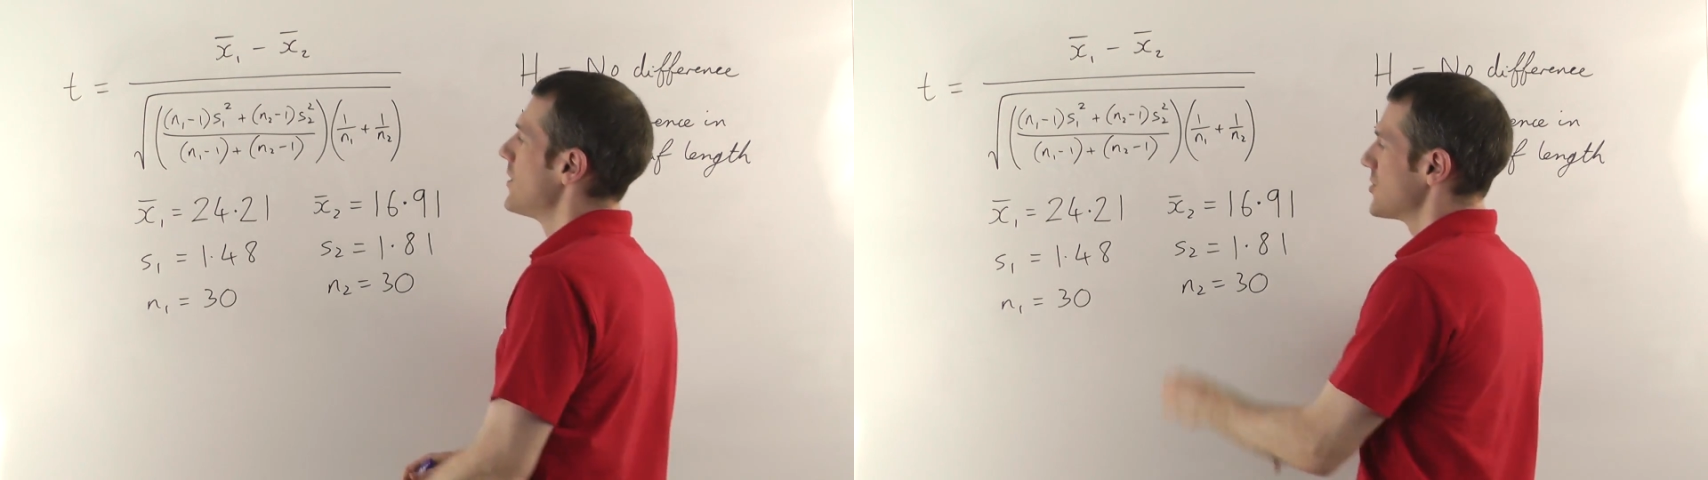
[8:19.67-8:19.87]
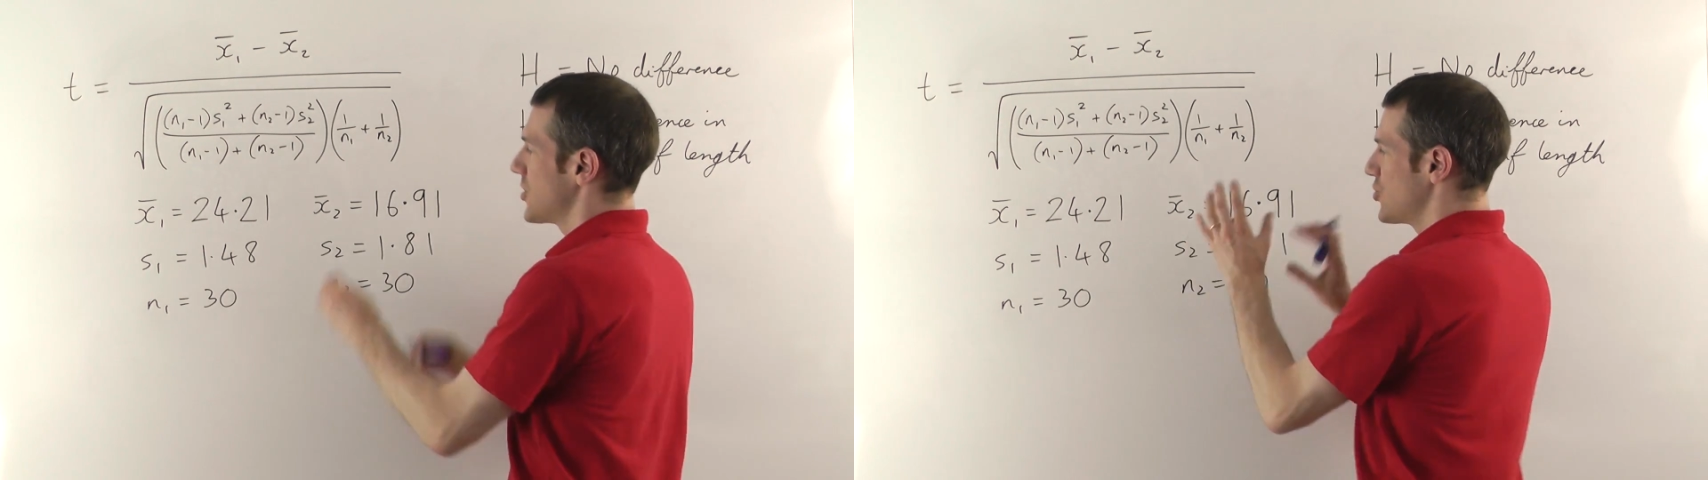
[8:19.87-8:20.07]

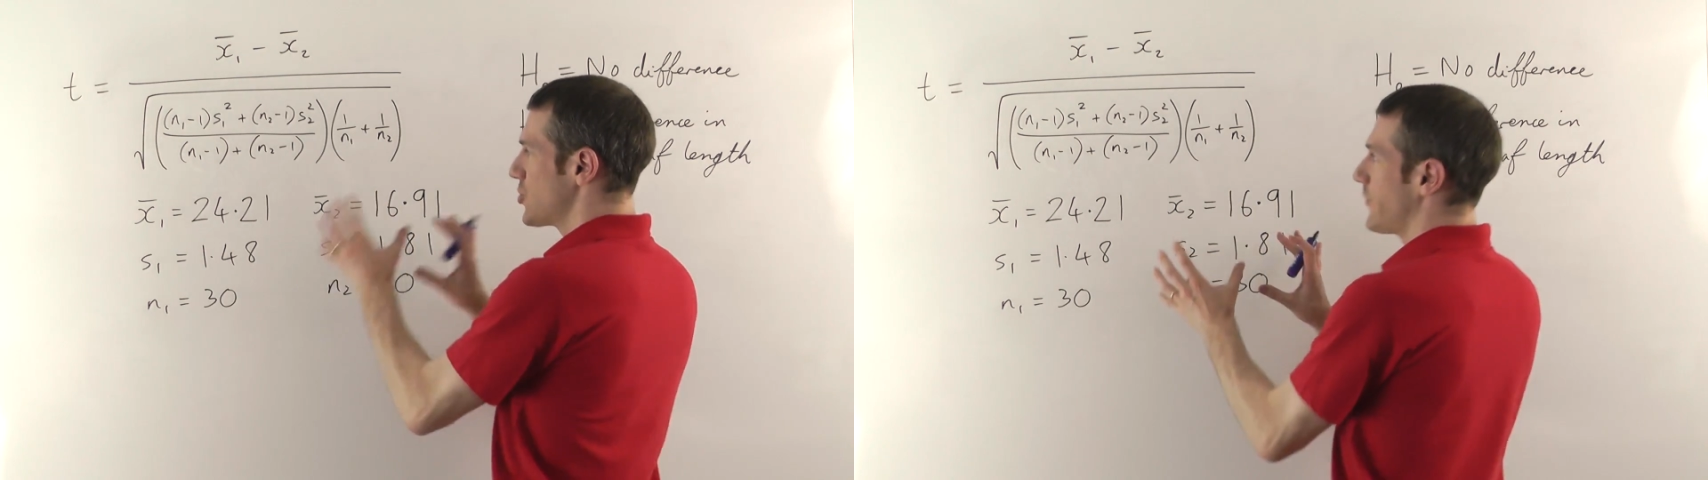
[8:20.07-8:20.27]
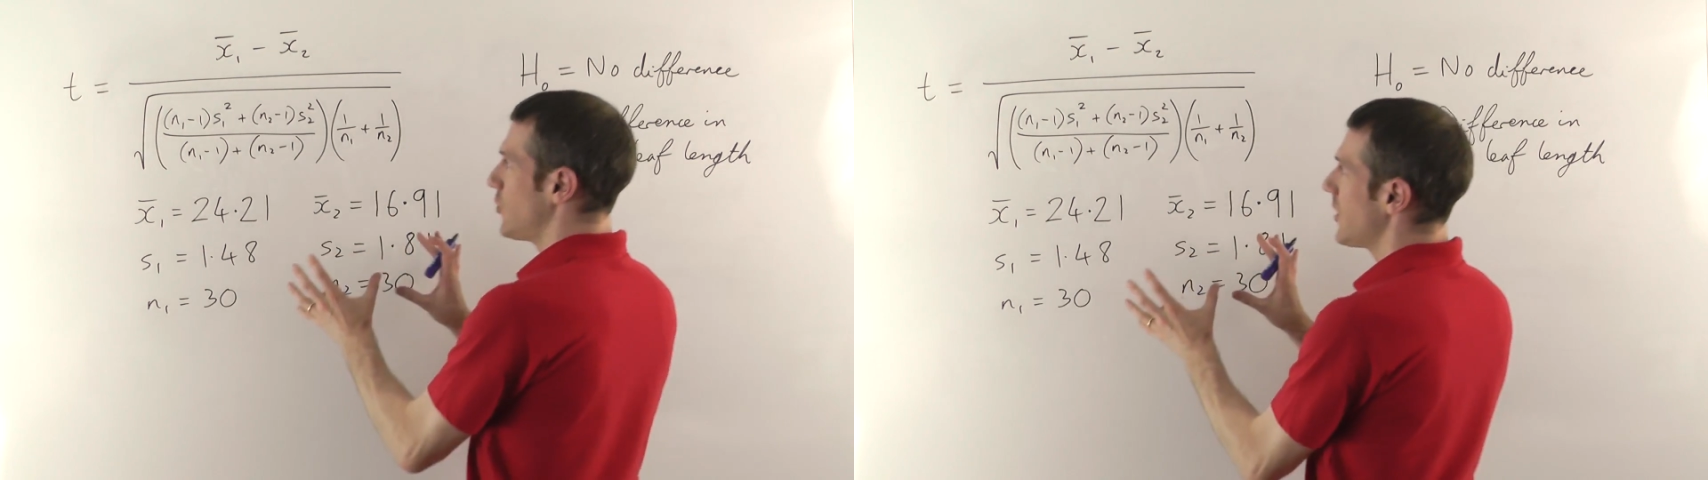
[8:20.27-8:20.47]
So you
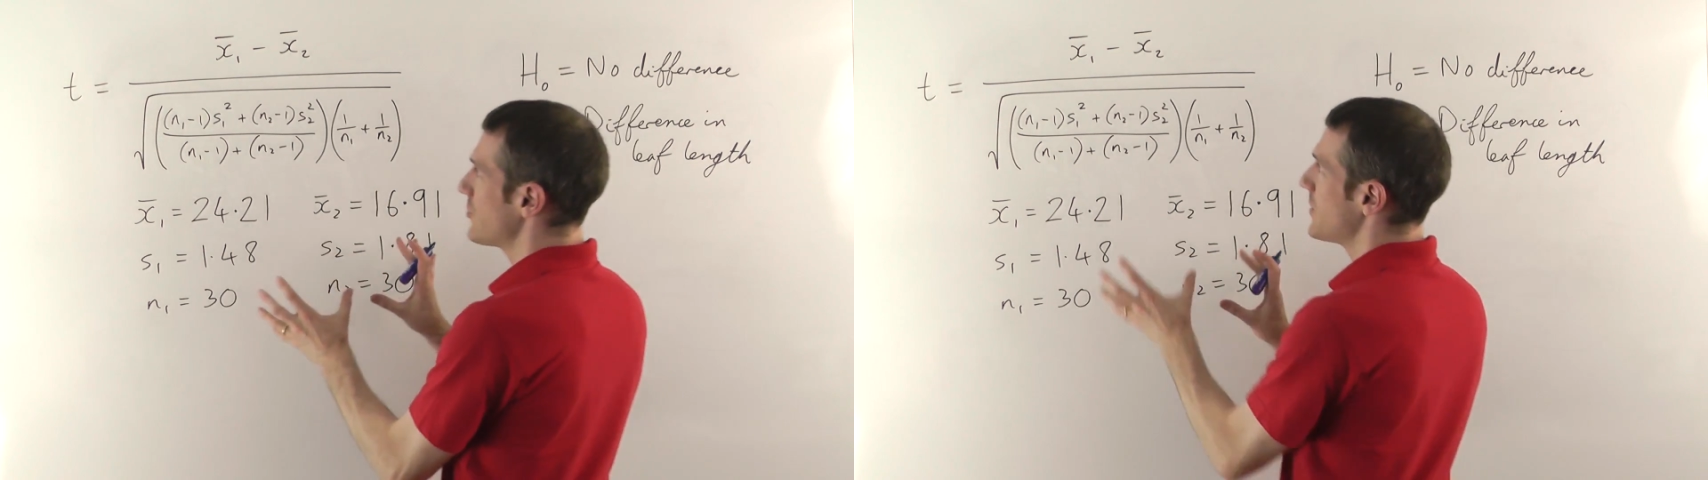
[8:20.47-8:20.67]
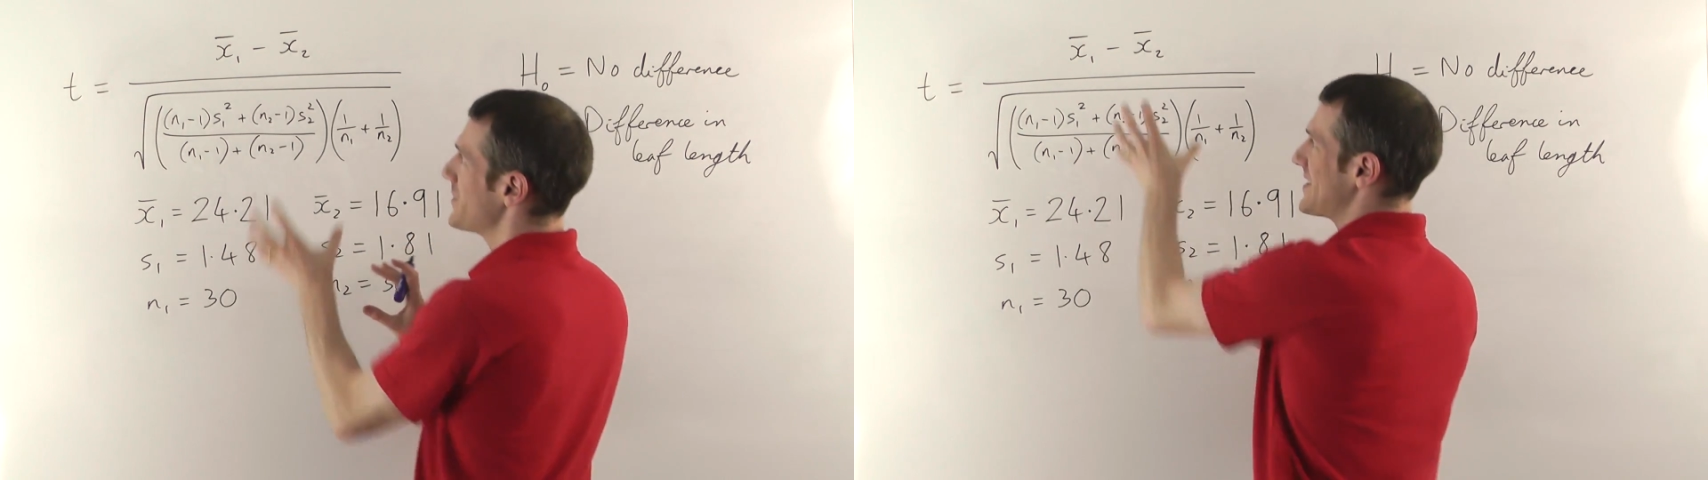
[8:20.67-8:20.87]
shove all
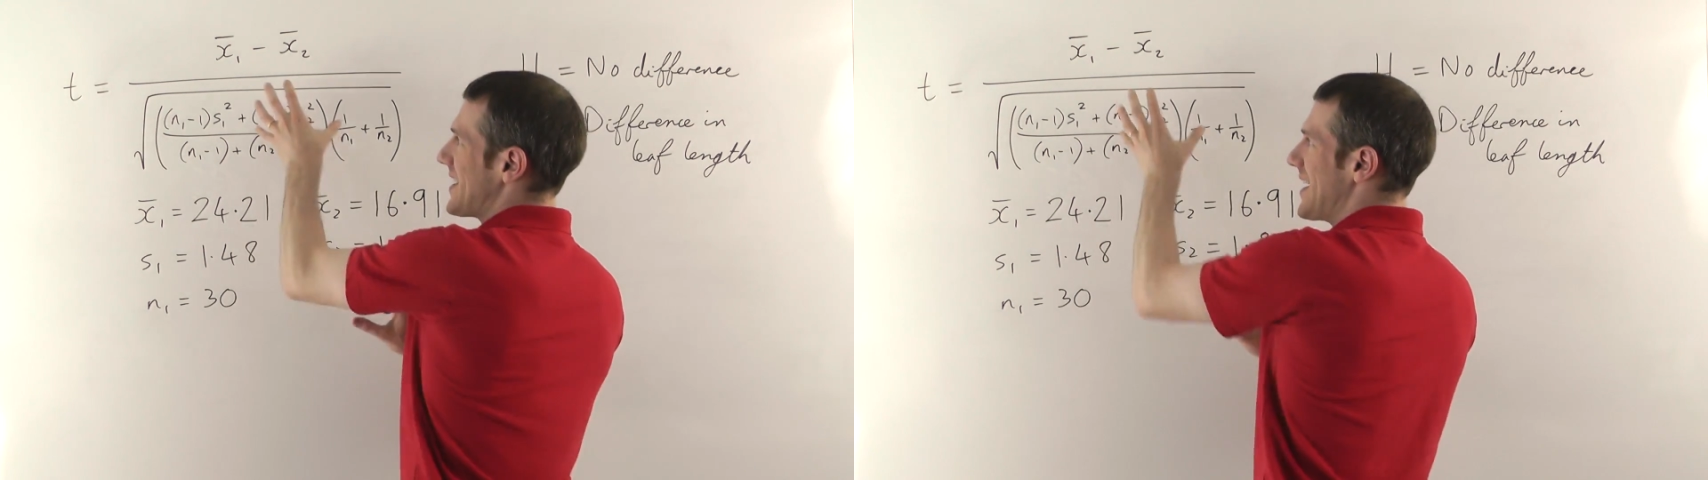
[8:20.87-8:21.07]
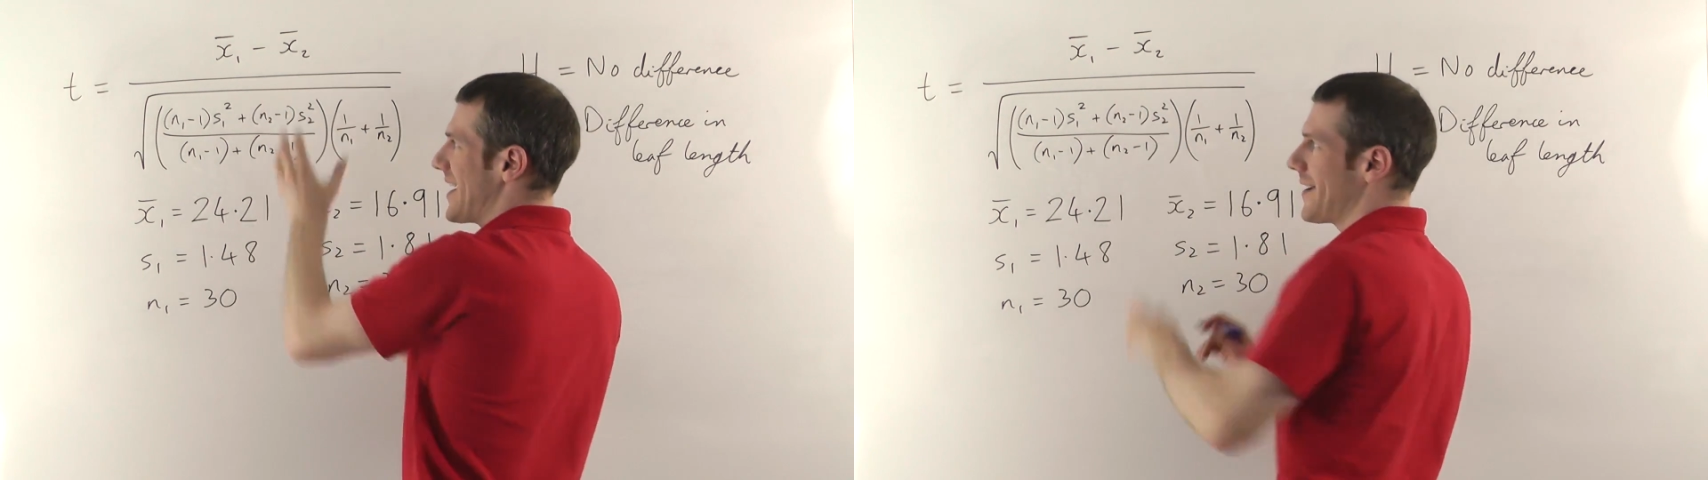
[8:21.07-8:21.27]
those numbers into
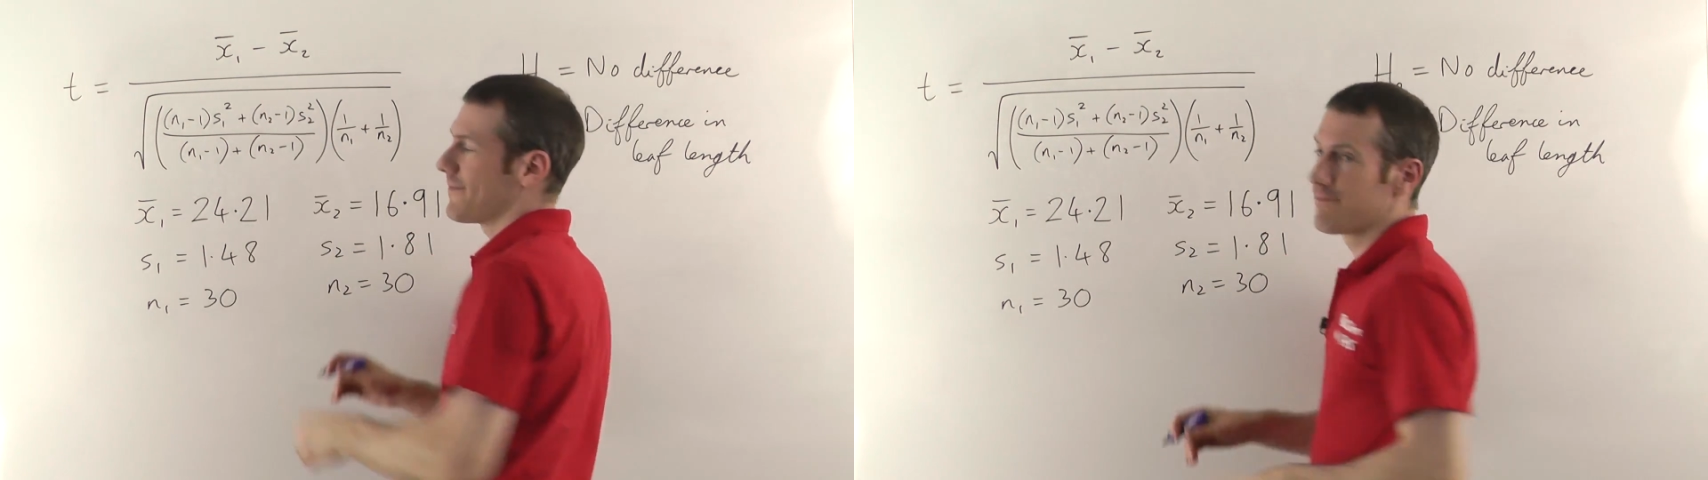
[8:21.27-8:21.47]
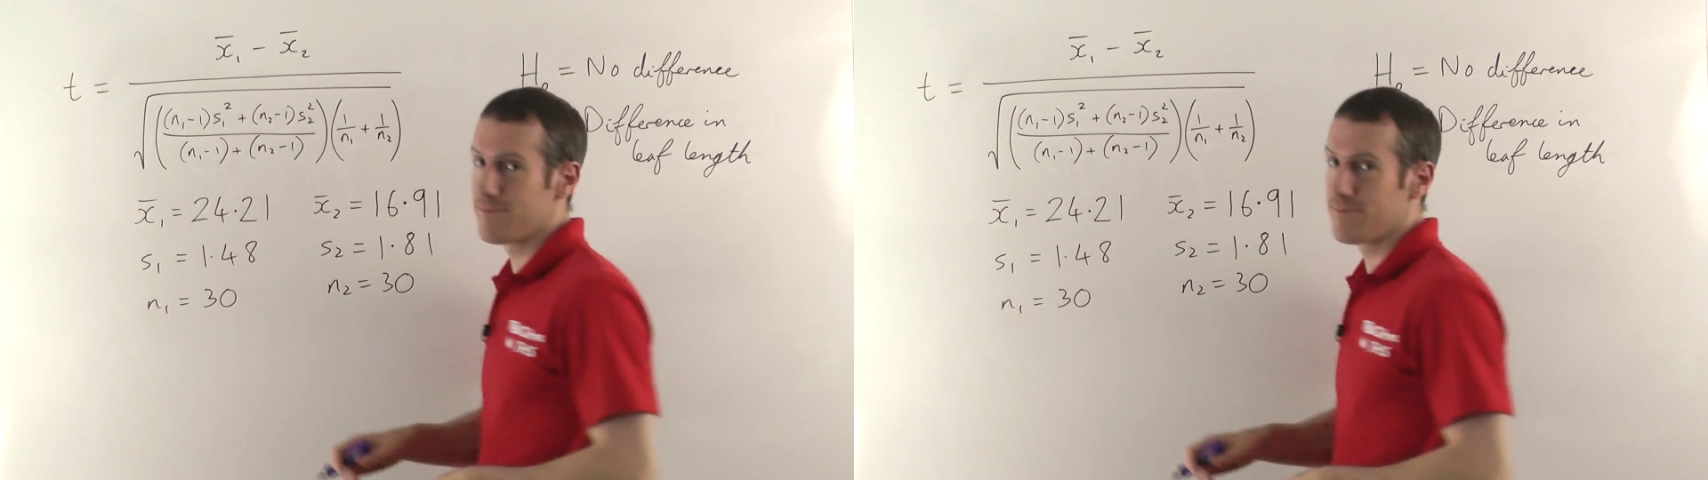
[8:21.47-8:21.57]
here